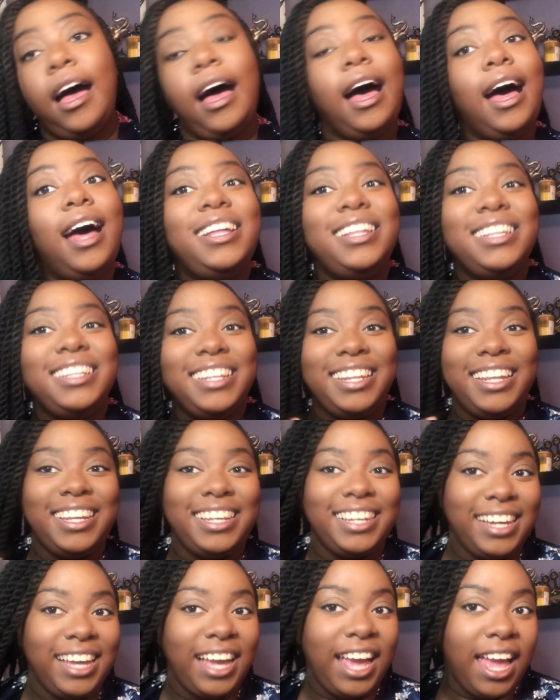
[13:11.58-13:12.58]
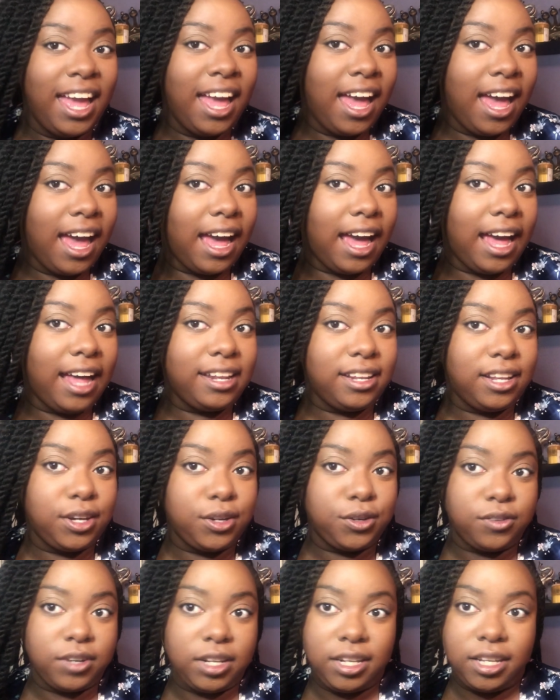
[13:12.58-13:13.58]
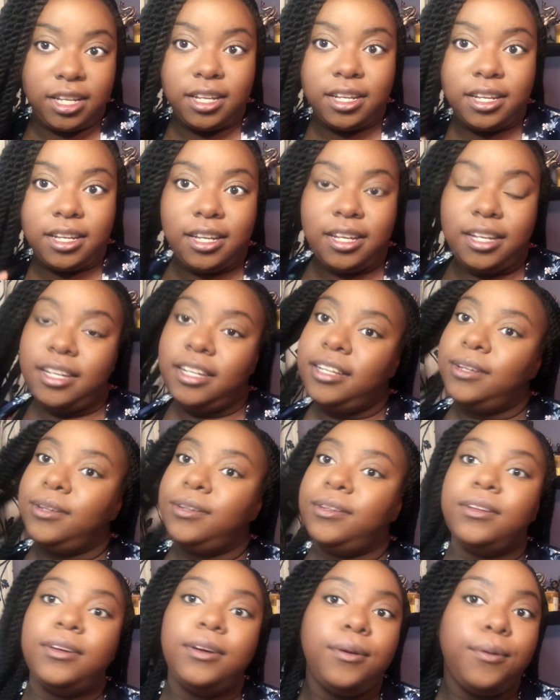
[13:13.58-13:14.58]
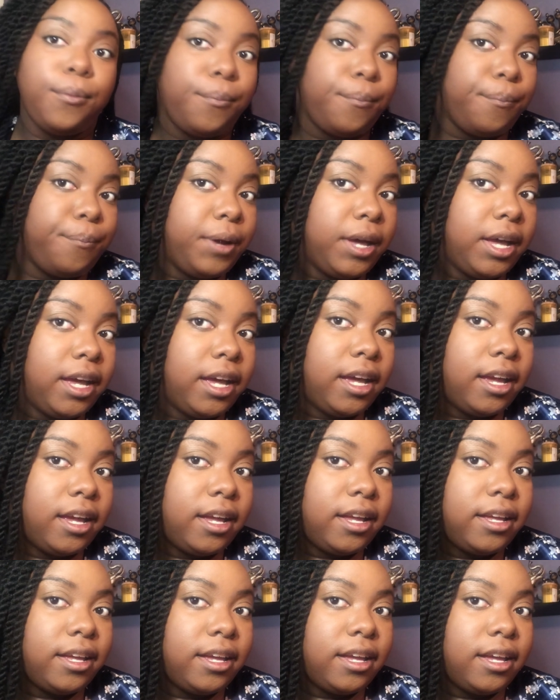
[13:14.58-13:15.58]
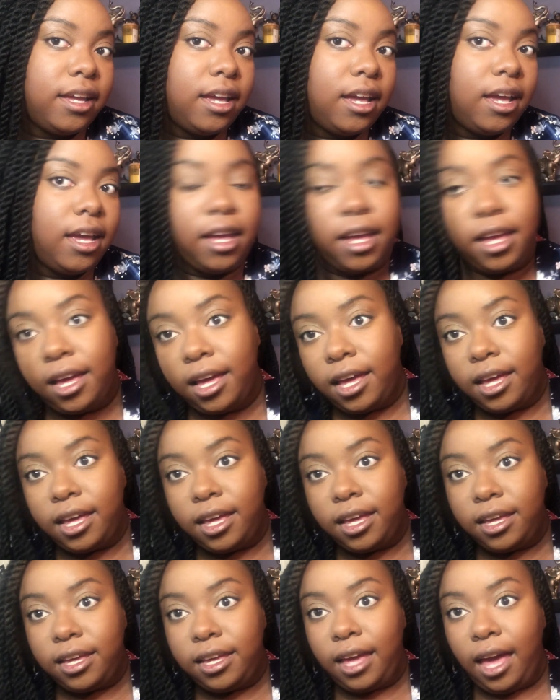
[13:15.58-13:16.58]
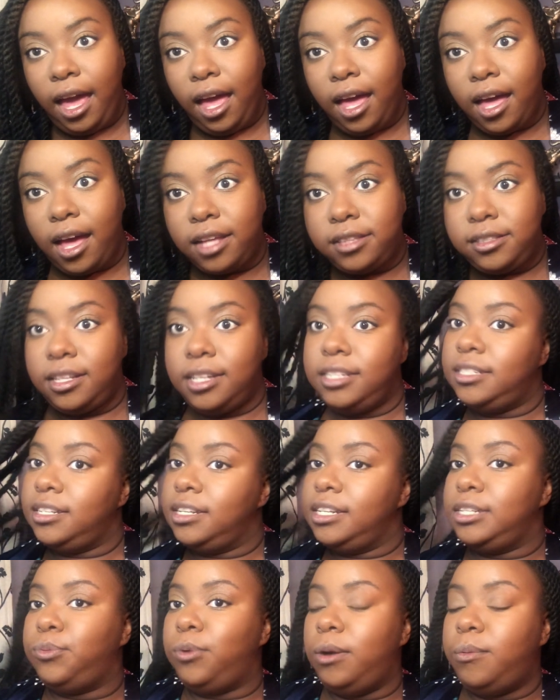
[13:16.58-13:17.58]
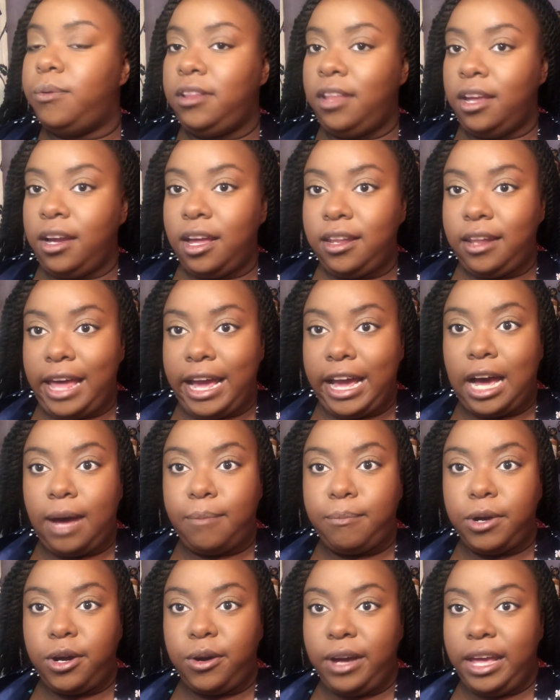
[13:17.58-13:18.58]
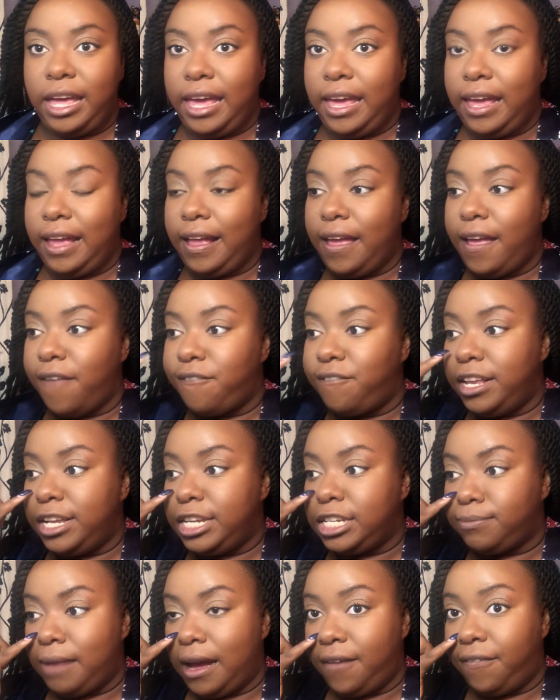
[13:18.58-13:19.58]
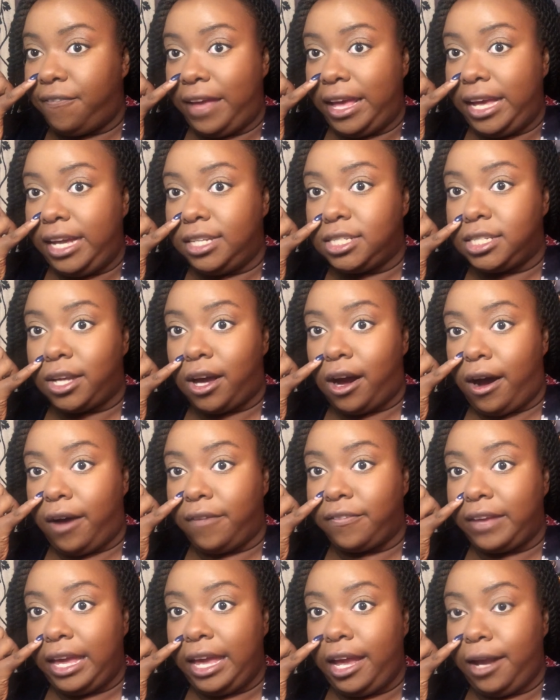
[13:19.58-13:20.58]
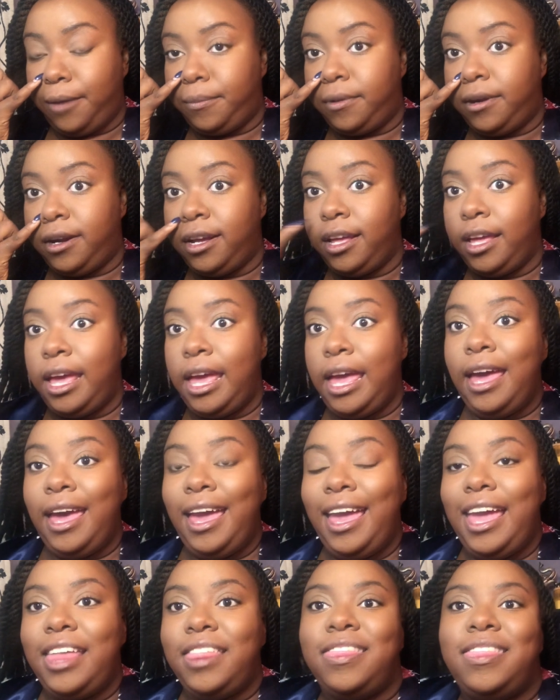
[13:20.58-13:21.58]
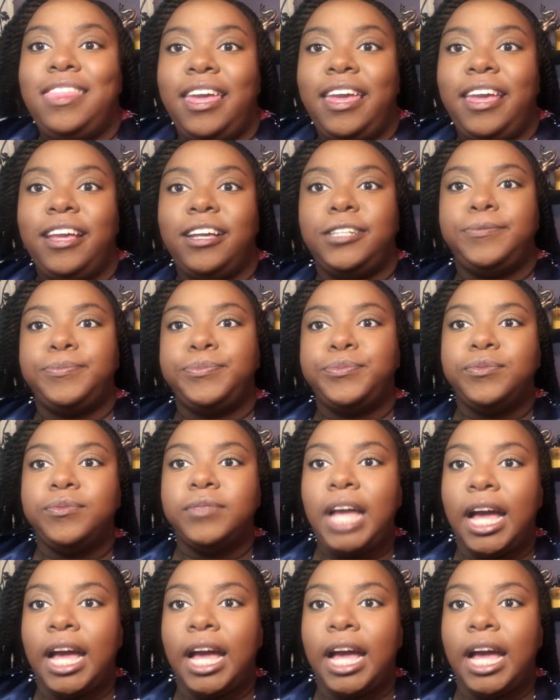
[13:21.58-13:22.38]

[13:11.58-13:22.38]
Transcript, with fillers: I look really good. But yeah, this is what we're looking like. I'm gonna go ahead and finish my face off camera, and then